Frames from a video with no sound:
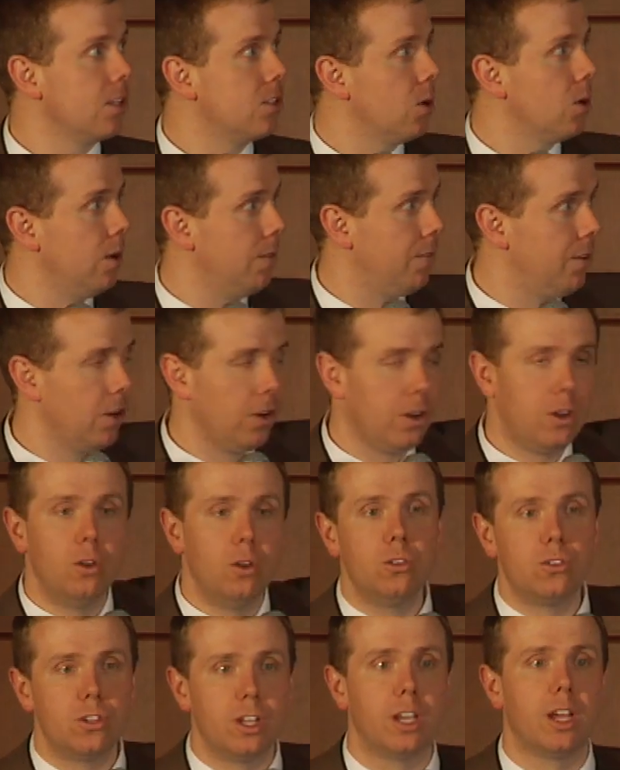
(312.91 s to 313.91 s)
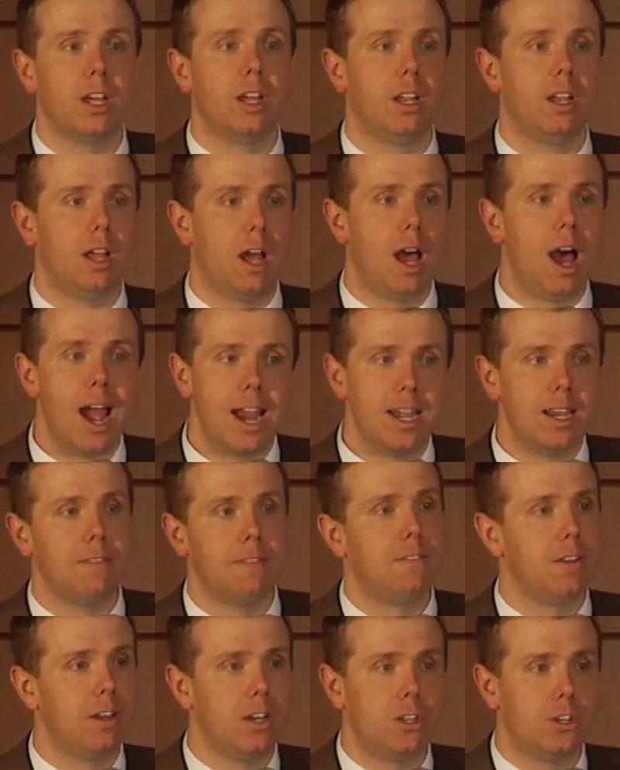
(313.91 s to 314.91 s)
So if you're using a high
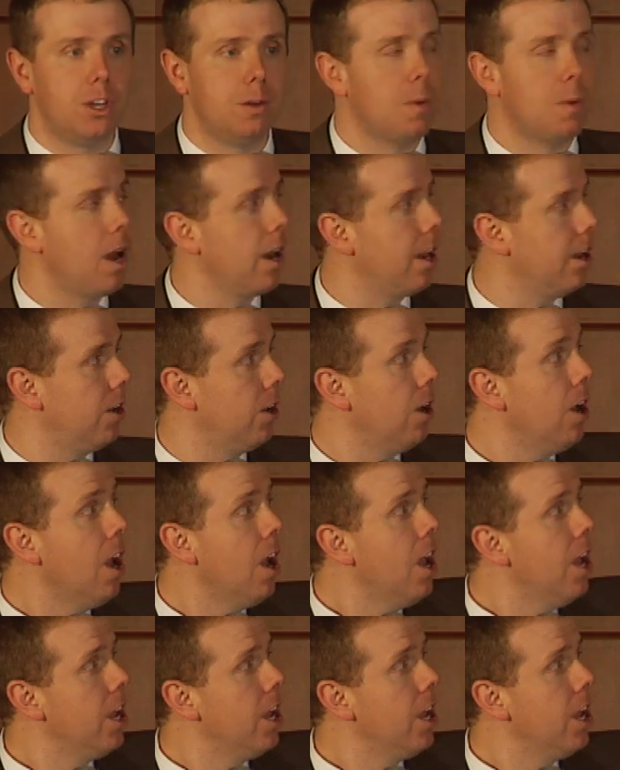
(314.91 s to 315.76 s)
definition monitor,